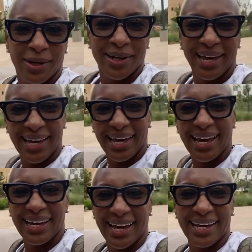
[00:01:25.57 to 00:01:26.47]
Hey,
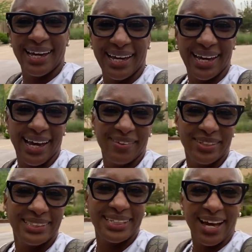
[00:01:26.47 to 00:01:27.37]
hey, hey, hey, hey,
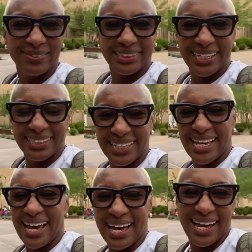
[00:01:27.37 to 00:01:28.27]
what's up,
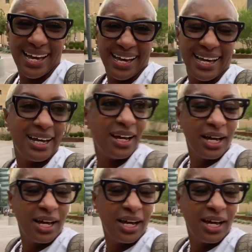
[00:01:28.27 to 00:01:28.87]
Cynthia?